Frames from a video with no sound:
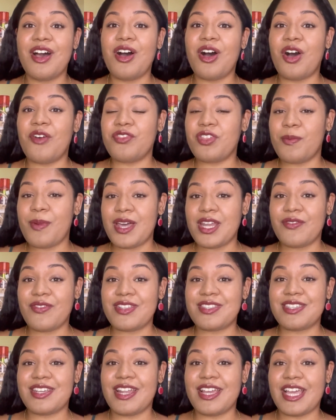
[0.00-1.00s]
of the
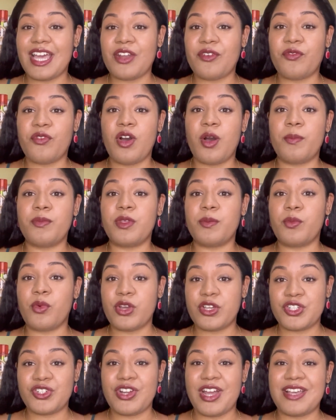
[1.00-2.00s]
benefits that I get from the
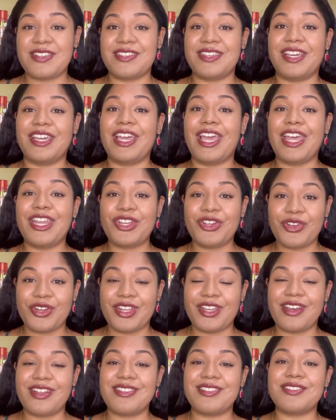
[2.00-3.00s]
moisturizing
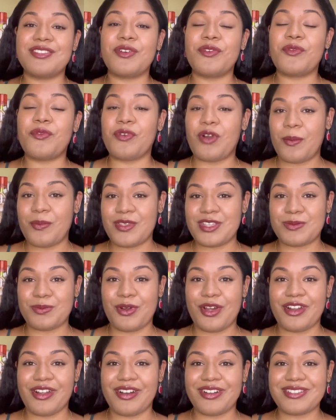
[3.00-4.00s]
ingredients from this
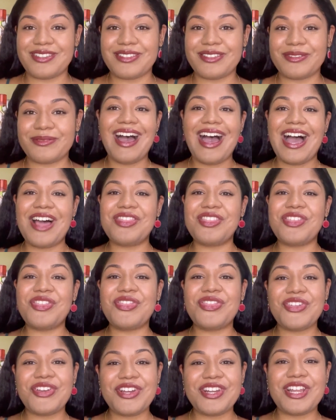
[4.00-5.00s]
product. And the
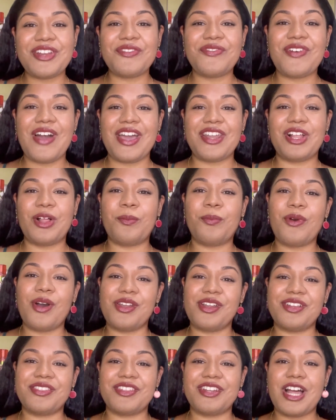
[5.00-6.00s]
third and final
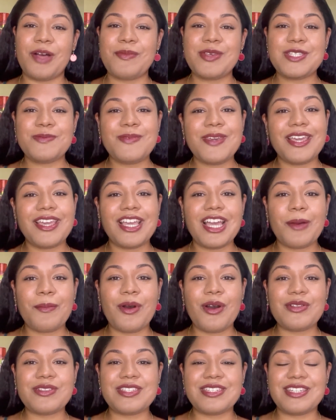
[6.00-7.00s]
product that I'll be speaking
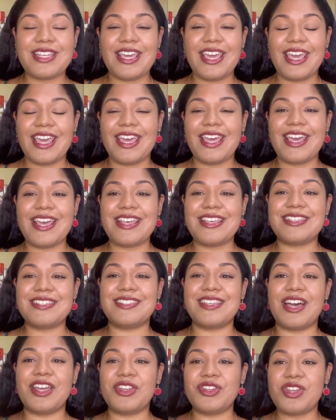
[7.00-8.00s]
about today
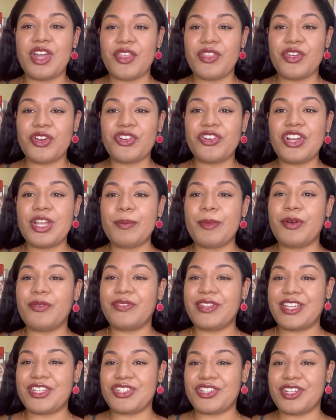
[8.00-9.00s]
is another Cream of
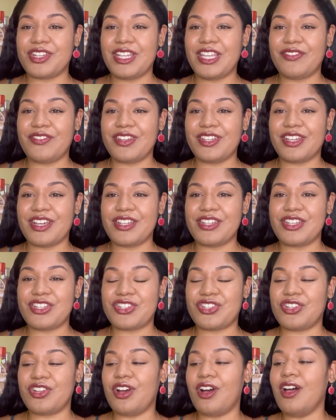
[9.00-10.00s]
Nature leave-in
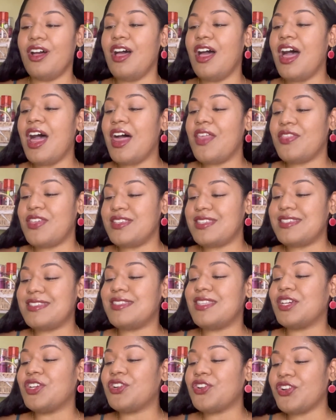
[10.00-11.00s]
conditioner. This is
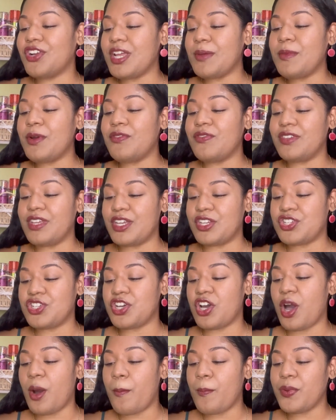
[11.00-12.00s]
the Cream of
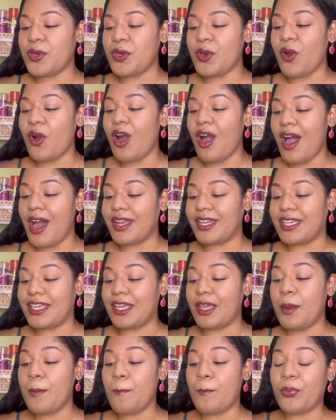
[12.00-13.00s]
Nature Pure
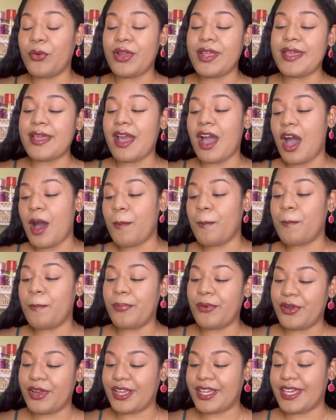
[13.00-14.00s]
Honey Break Up
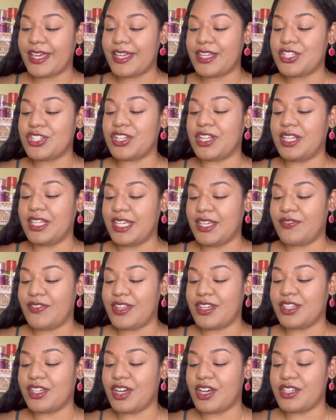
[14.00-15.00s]
Breakage
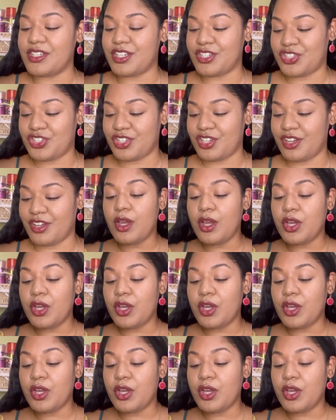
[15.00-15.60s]
Leave-In Conditioner.